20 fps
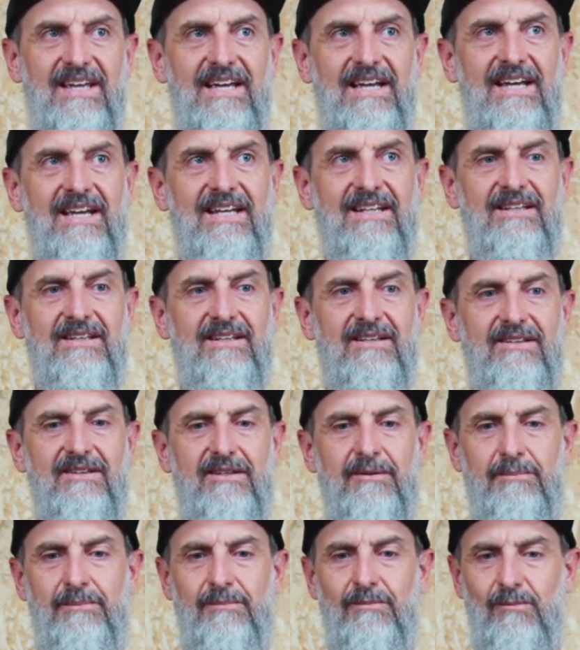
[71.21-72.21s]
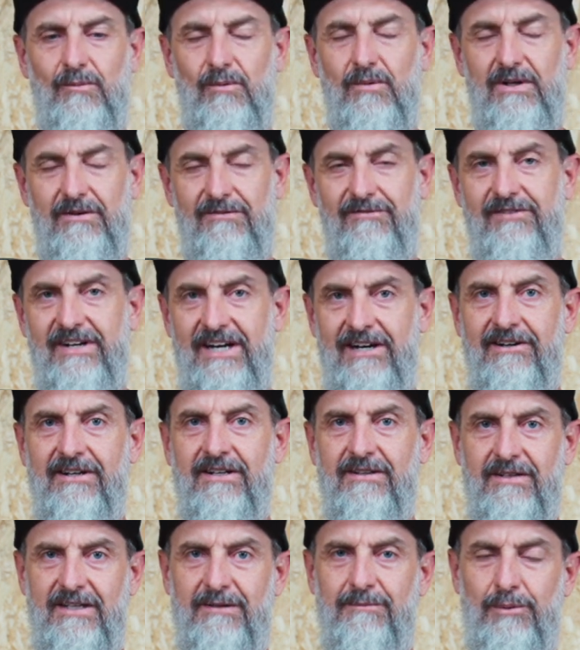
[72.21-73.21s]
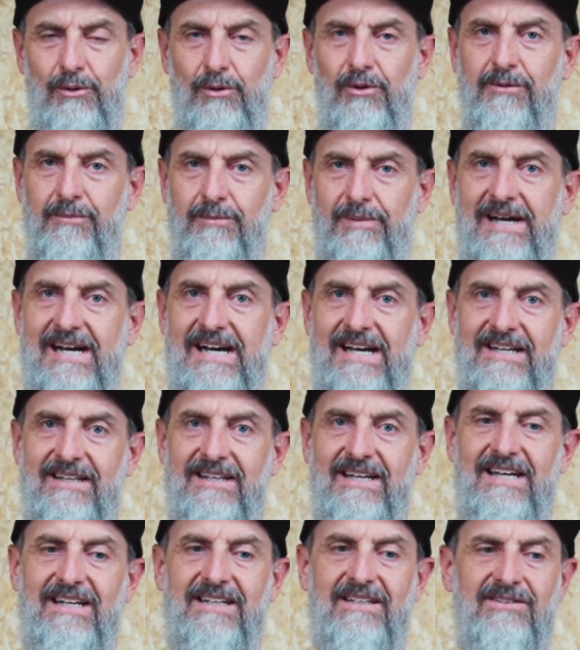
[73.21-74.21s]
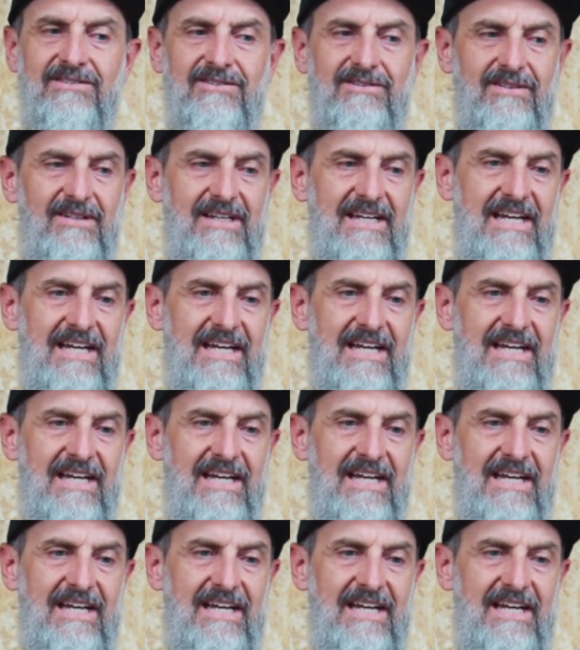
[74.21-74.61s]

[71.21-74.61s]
And a very important part of that is